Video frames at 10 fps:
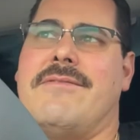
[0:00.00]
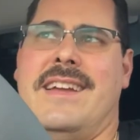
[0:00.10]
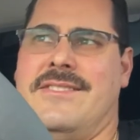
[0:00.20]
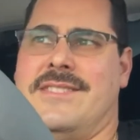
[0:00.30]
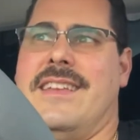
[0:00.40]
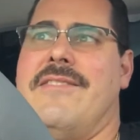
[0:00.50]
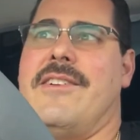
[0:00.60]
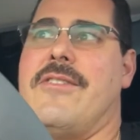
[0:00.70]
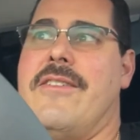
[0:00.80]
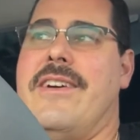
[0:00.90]
wait, you still have the
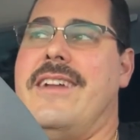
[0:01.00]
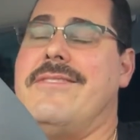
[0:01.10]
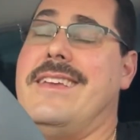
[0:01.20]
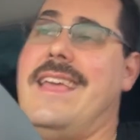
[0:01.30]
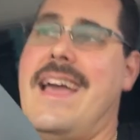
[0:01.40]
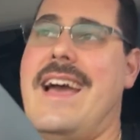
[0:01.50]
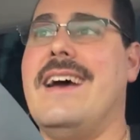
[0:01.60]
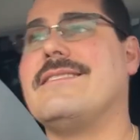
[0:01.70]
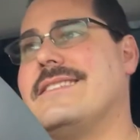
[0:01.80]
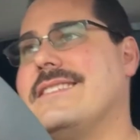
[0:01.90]
Corvette? I'm like, yeah.